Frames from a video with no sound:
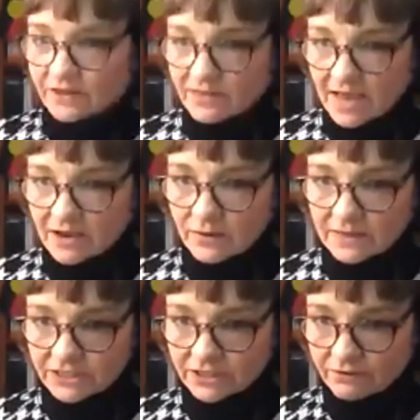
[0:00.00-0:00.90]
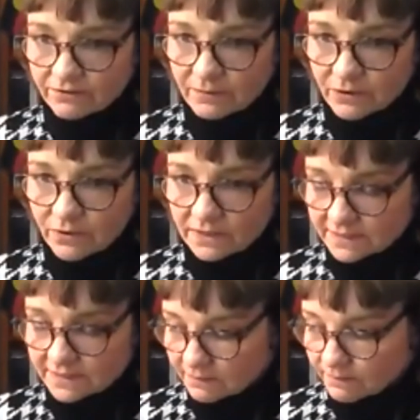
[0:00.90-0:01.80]
so that question from
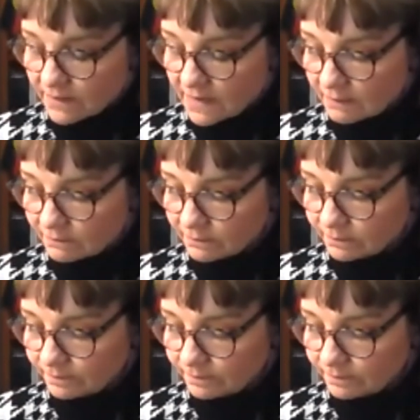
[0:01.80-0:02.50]
Quatsip, um,